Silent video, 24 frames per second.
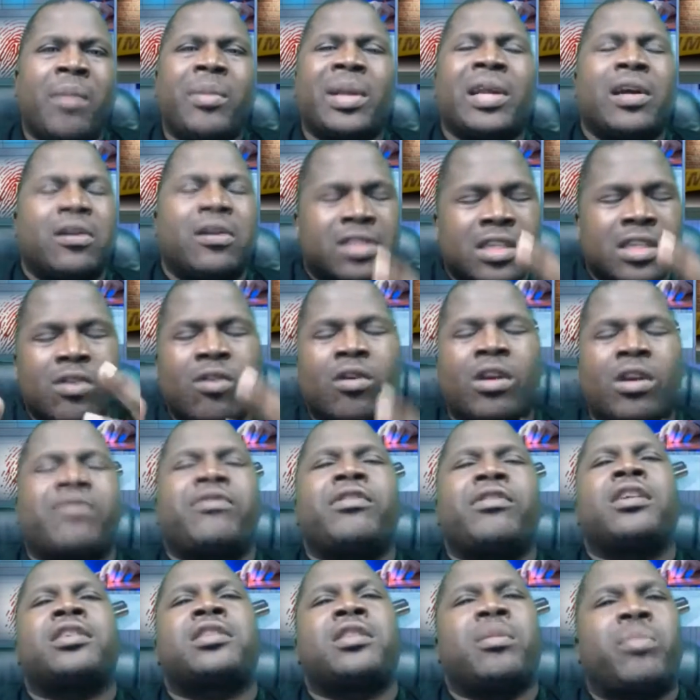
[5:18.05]
because in order
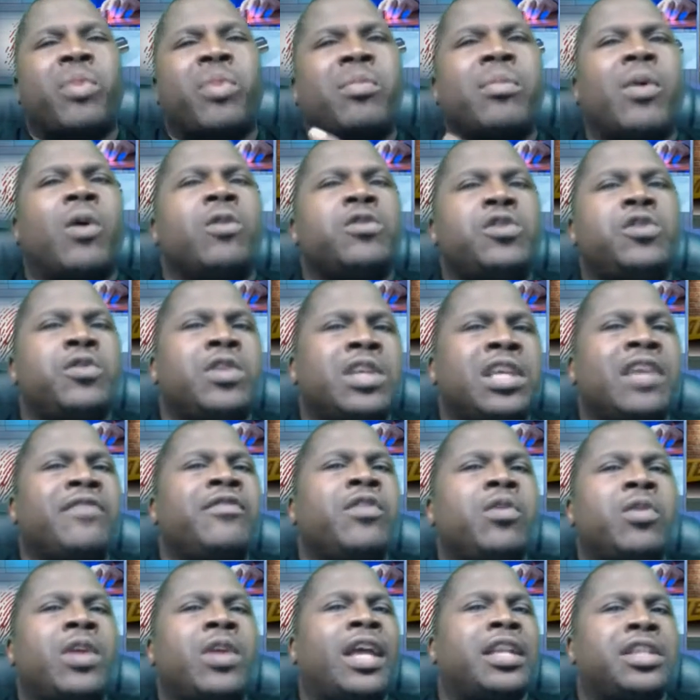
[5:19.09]
for us to promote you, to
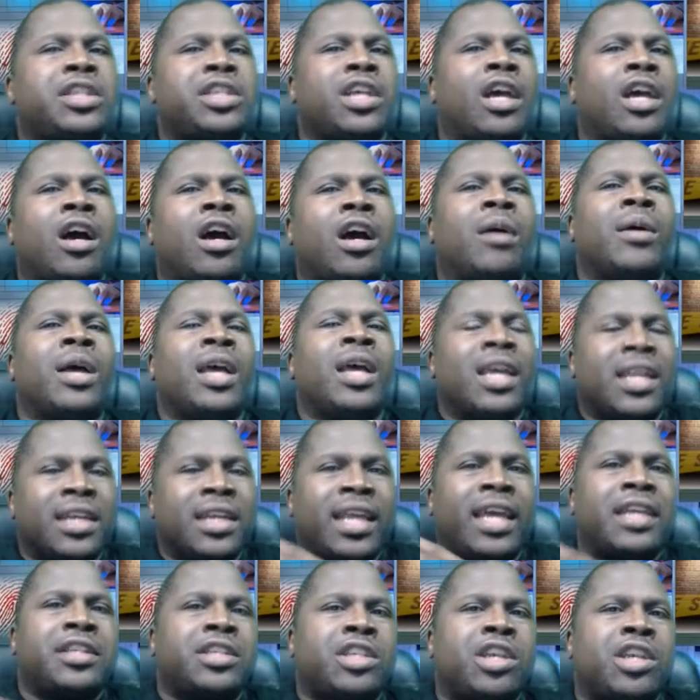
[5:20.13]
give you that
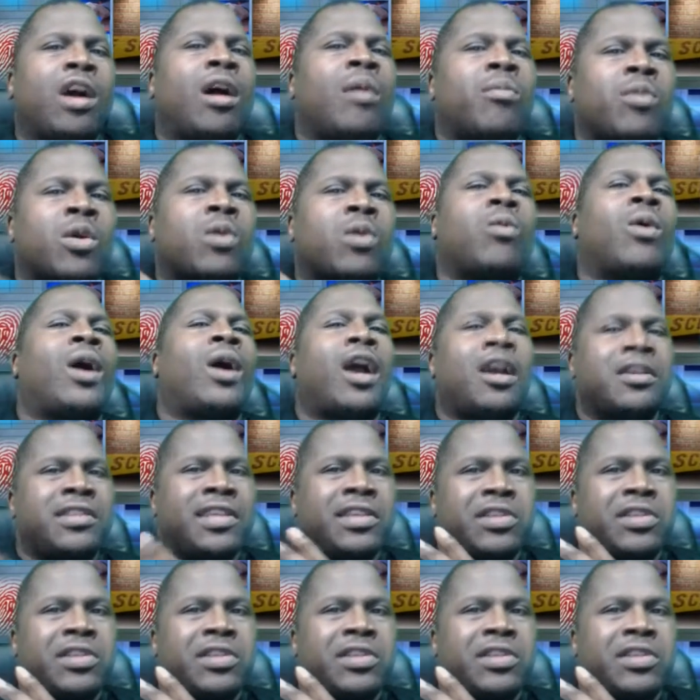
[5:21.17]
job requires